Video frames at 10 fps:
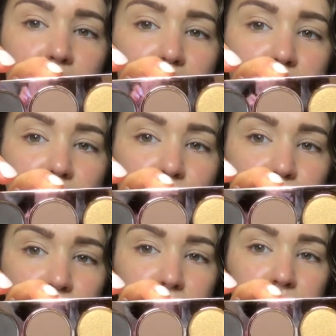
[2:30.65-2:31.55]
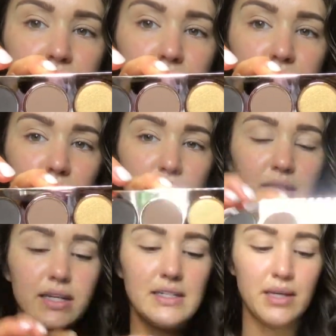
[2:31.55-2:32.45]
because it looks
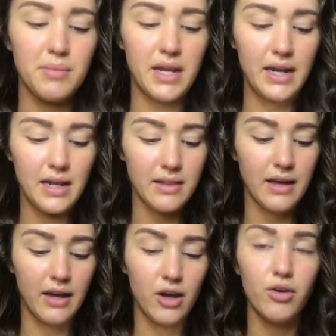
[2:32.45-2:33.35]
slightly intimidating, like,